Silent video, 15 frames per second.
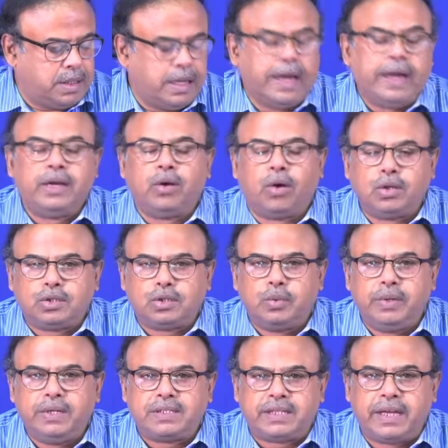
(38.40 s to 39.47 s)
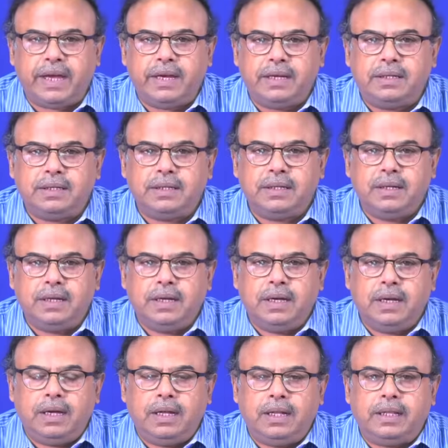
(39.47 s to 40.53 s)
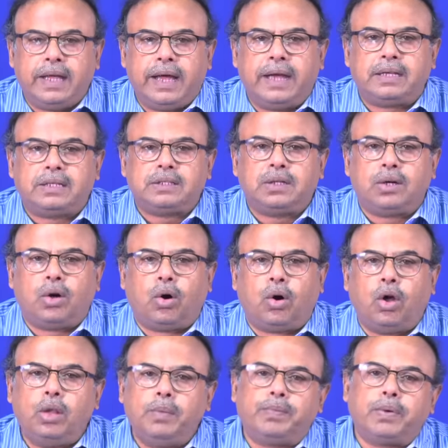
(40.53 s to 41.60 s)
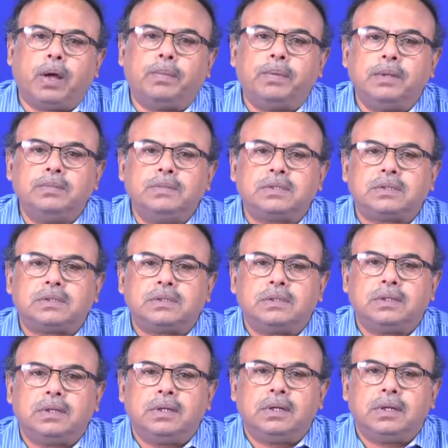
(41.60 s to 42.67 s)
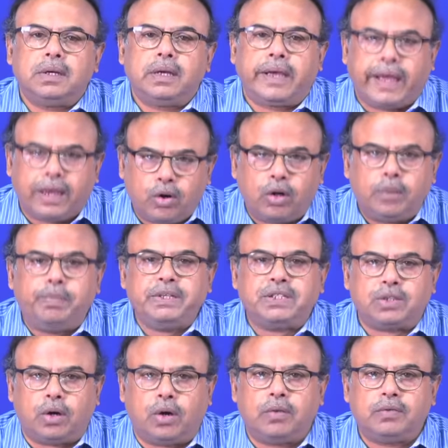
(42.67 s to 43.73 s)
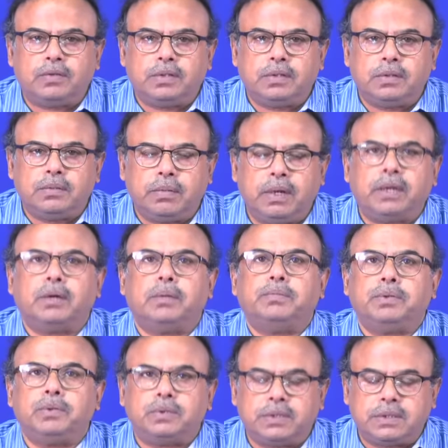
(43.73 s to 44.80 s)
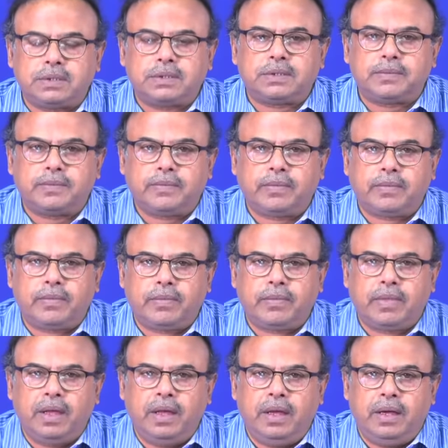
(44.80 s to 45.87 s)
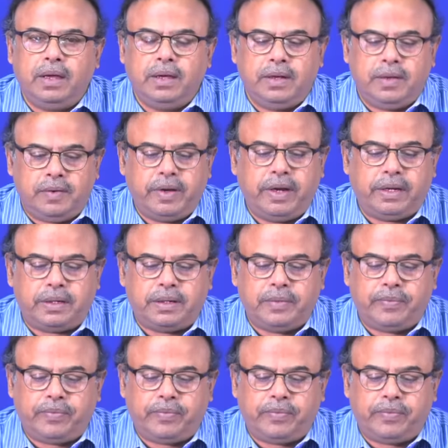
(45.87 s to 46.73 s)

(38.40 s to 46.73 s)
And also we said that all problems cannot be solved by computers, right.